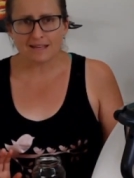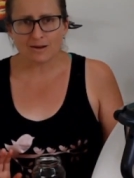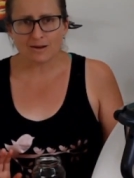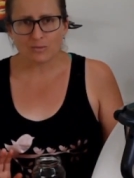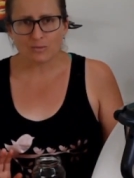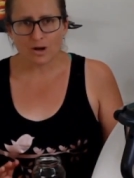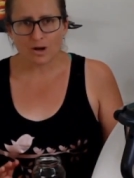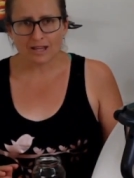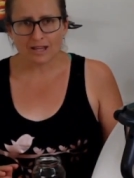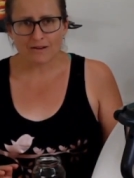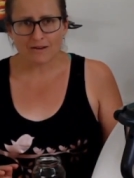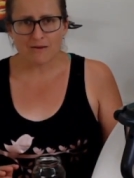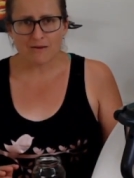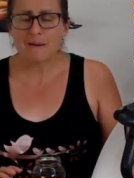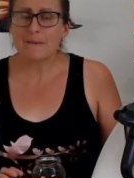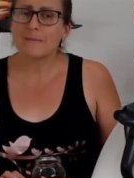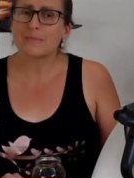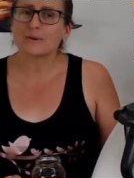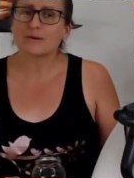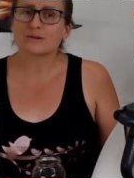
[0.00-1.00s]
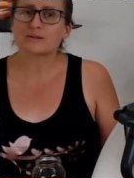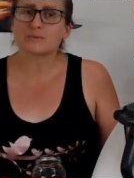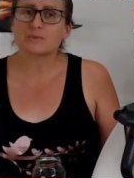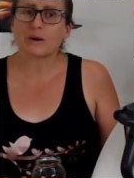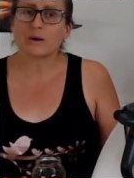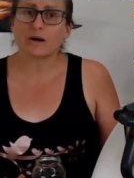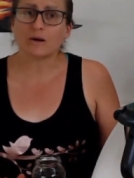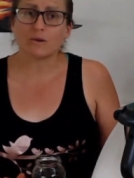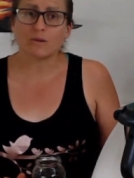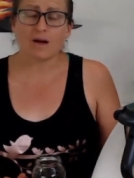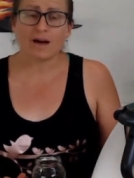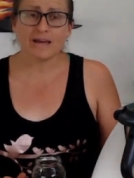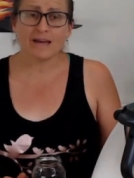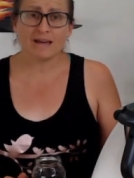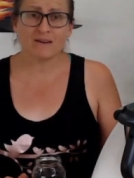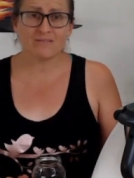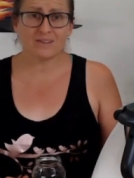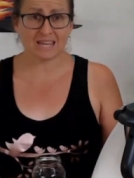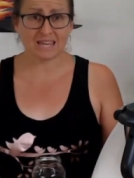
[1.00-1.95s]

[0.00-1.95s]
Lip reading: while I remember as well, I have an